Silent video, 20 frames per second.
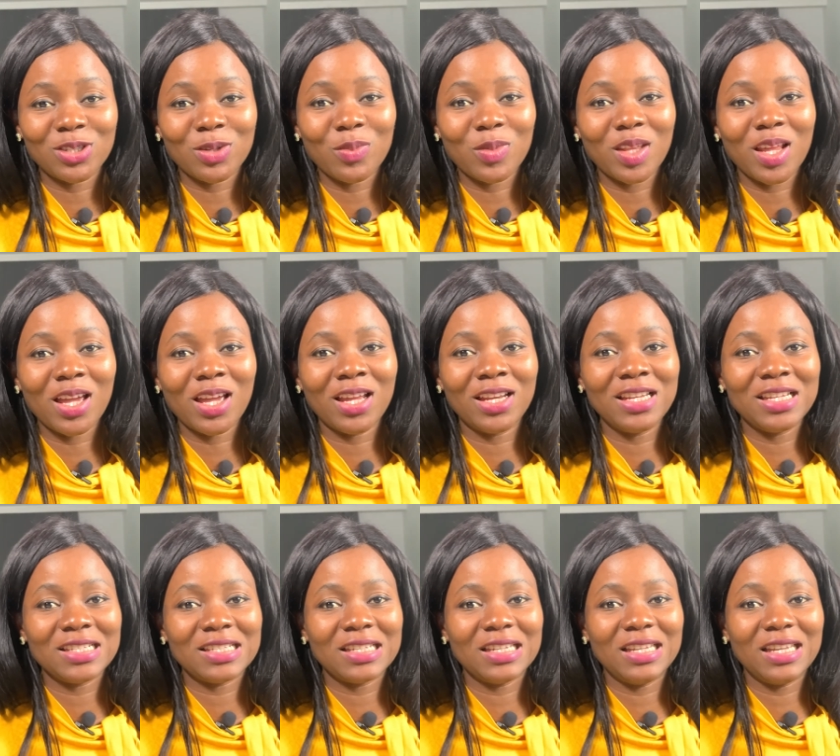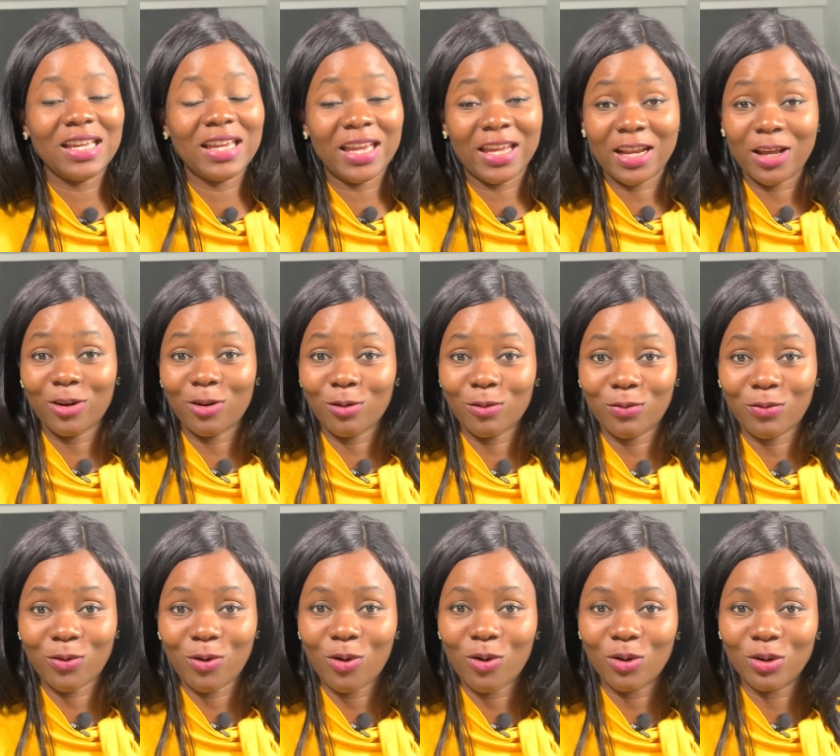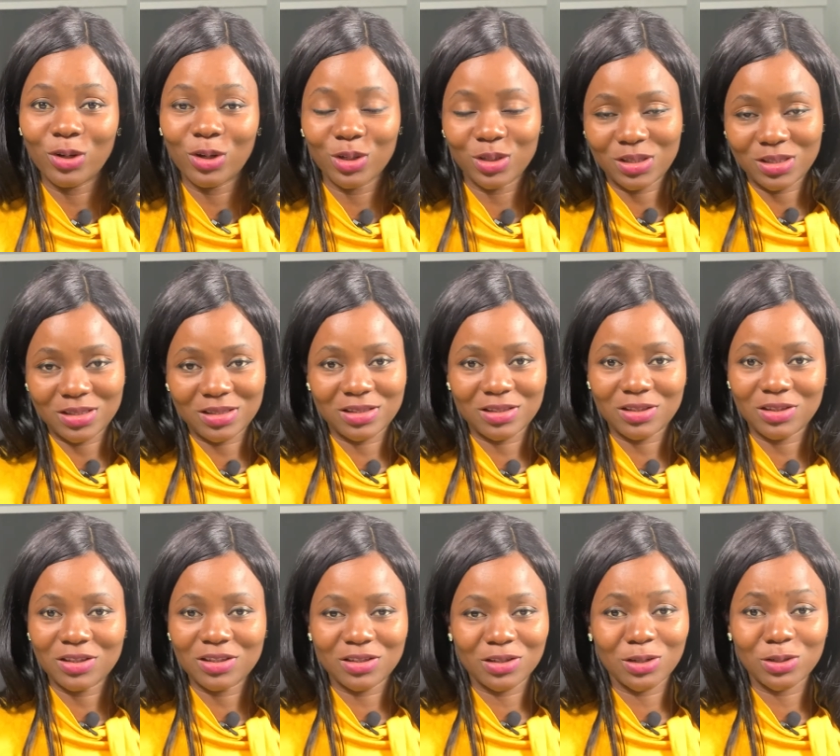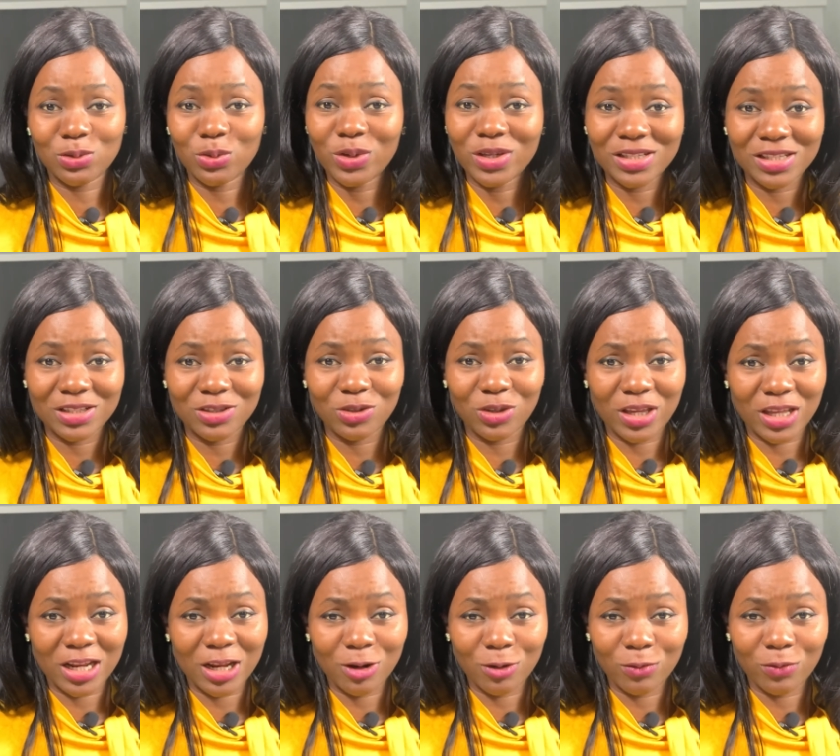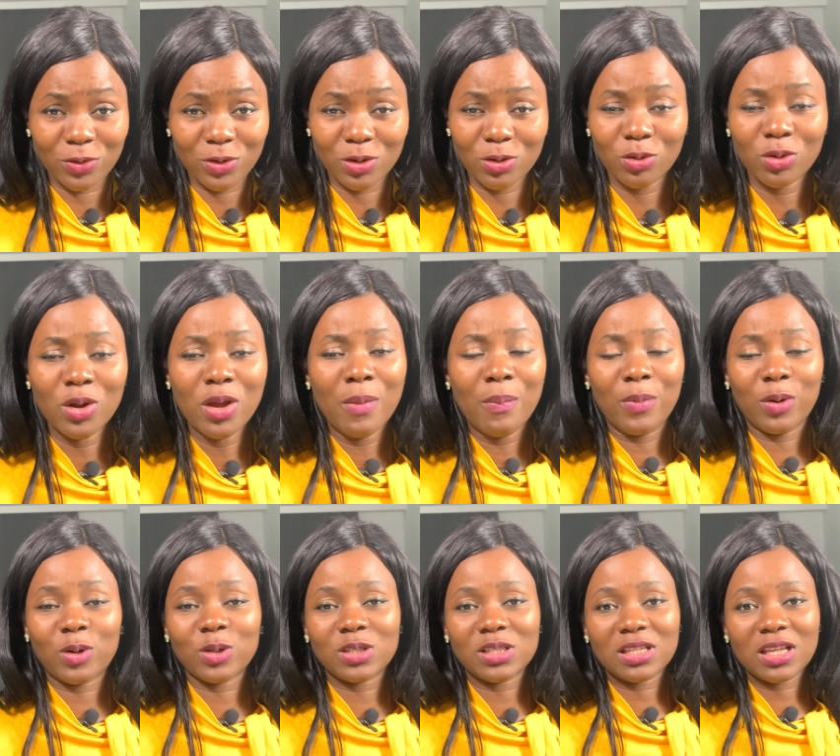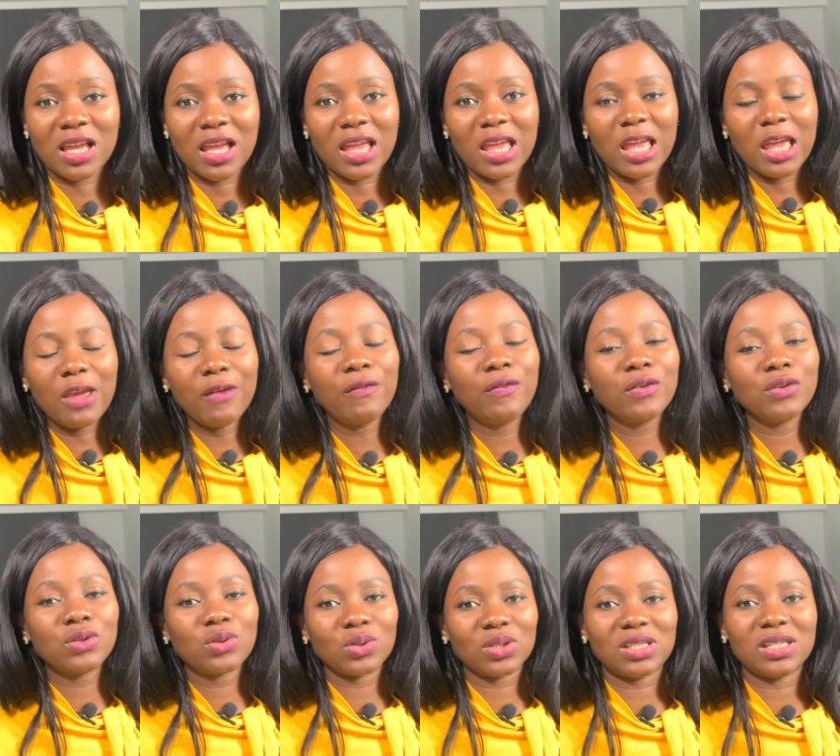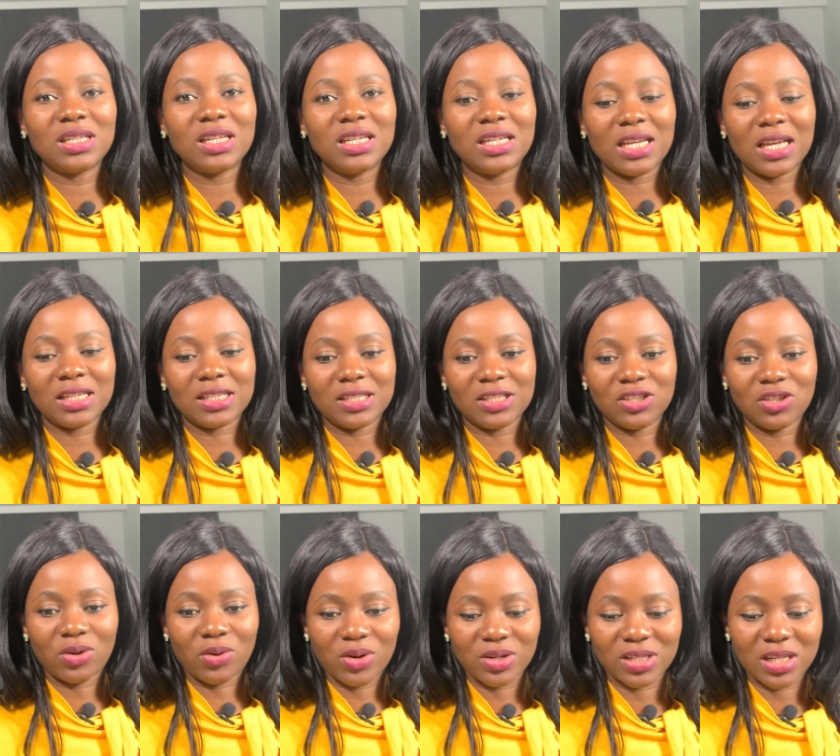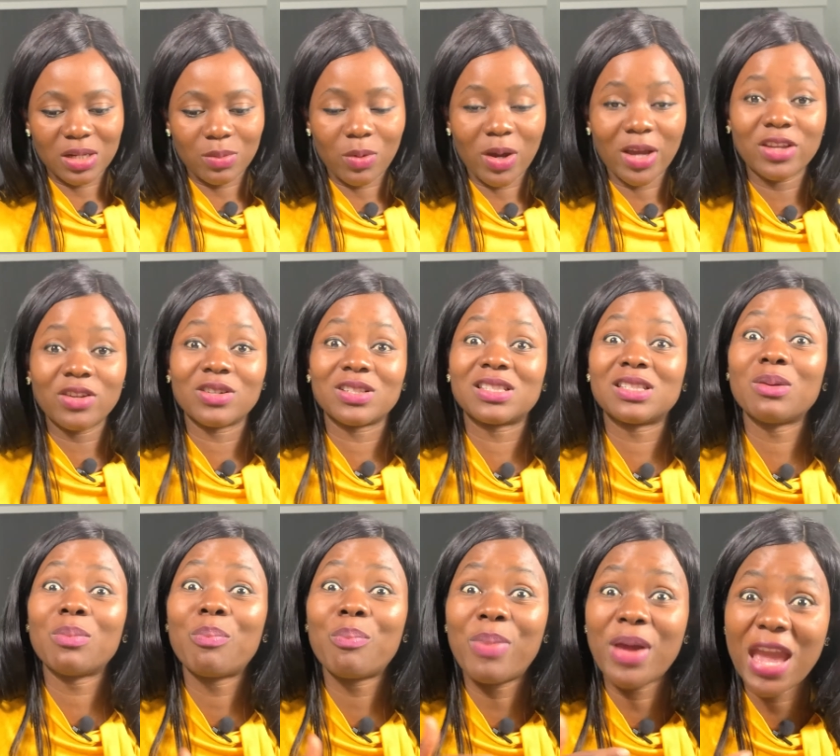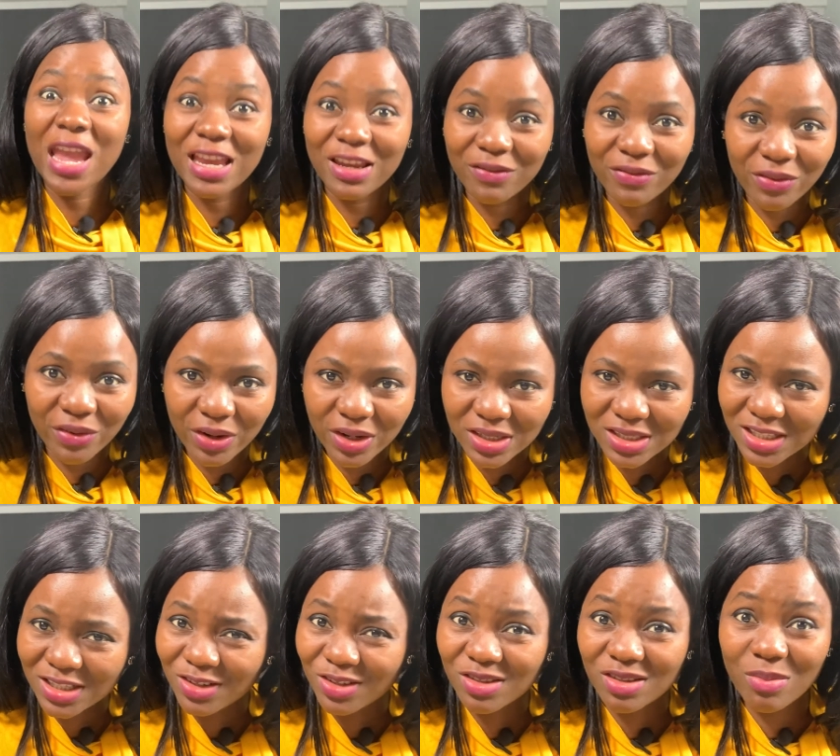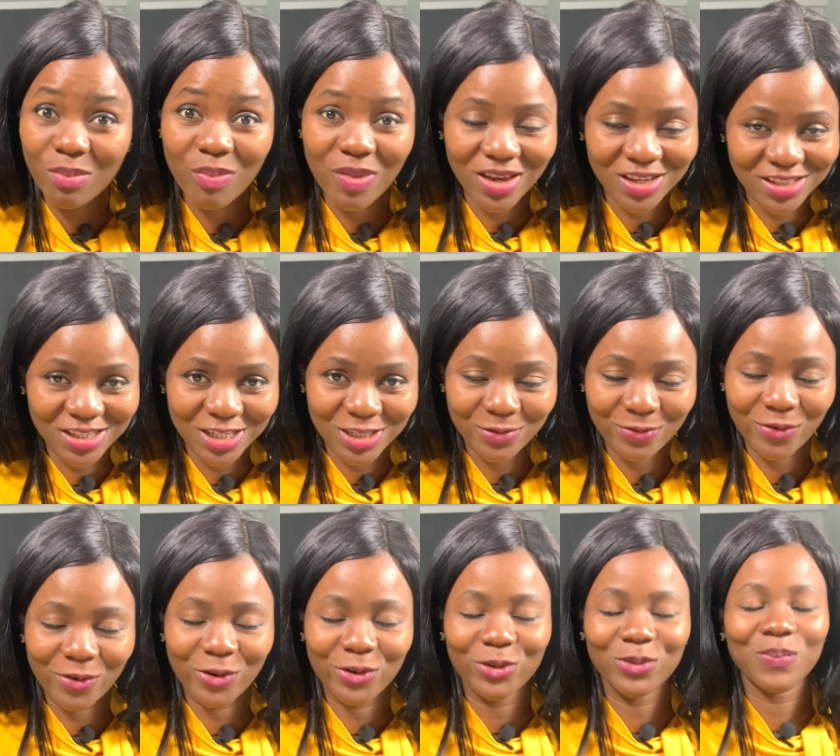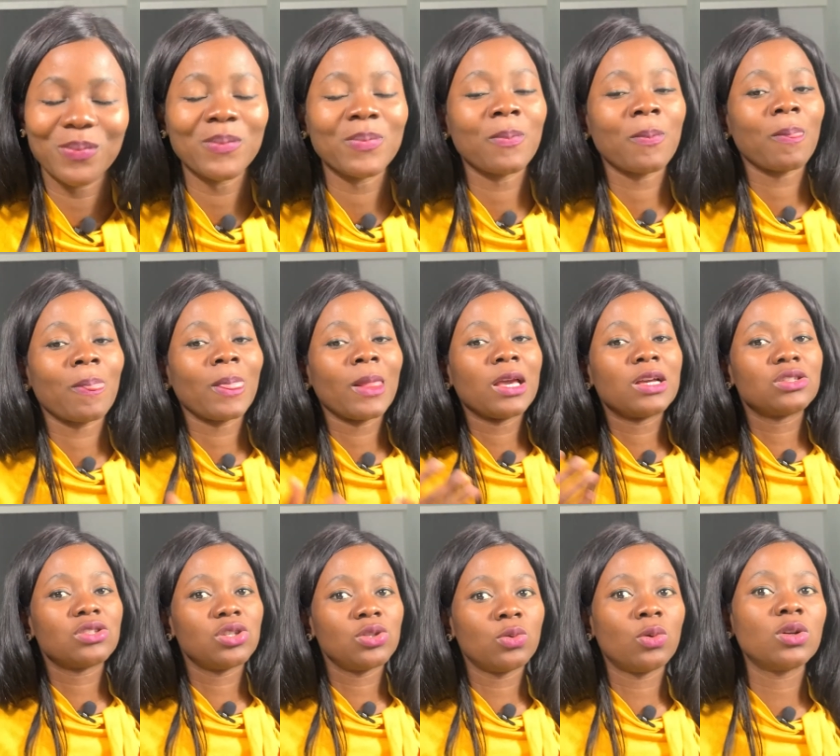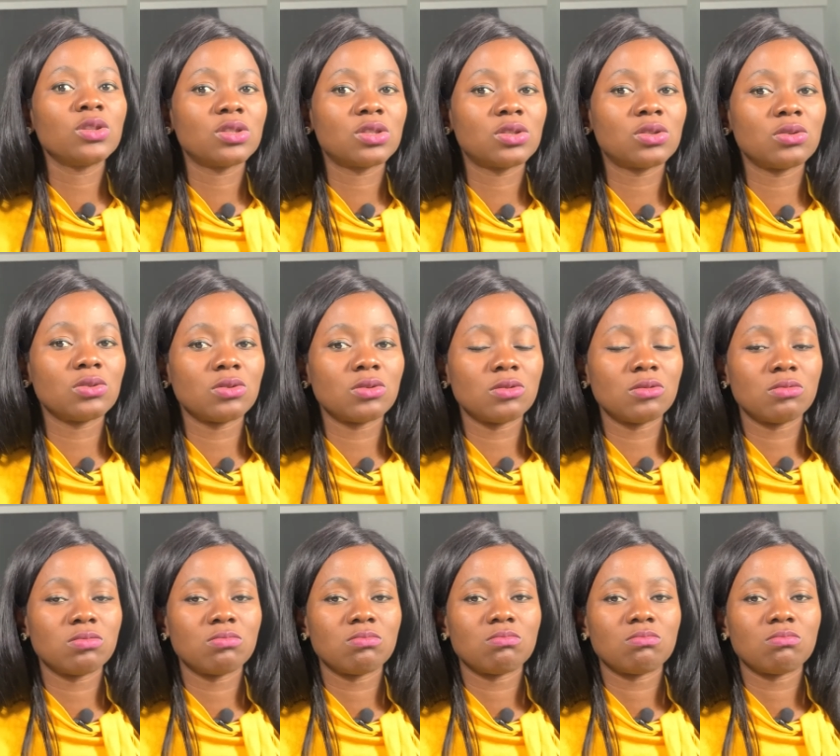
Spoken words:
something I can easily get out of or not. It's not so easy to get out of, you know, because if you don't need that insurance anymore and you're still paying for it, it doesn't make sense for you. So you want to